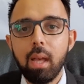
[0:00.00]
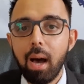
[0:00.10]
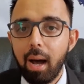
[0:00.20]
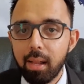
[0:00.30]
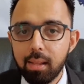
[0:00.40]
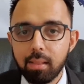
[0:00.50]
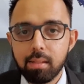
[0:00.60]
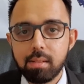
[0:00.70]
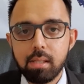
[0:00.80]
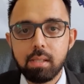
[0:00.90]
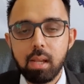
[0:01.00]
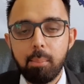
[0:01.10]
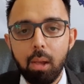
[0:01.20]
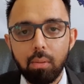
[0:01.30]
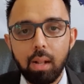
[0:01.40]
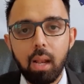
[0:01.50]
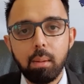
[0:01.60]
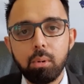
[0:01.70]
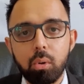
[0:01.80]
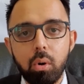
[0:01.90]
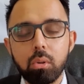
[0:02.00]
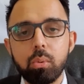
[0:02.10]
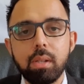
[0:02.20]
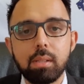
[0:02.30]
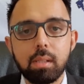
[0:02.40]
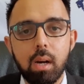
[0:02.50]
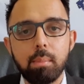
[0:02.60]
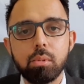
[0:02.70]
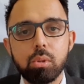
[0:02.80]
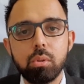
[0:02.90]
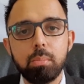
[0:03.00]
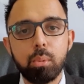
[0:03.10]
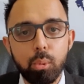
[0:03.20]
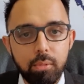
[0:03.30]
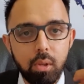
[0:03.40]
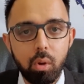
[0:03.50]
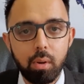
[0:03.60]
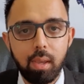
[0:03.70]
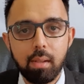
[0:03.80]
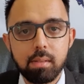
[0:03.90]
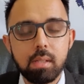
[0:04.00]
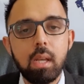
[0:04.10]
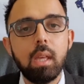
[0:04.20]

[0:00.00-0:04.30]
either at the CCMA or the labor court, when it comes to proving your case.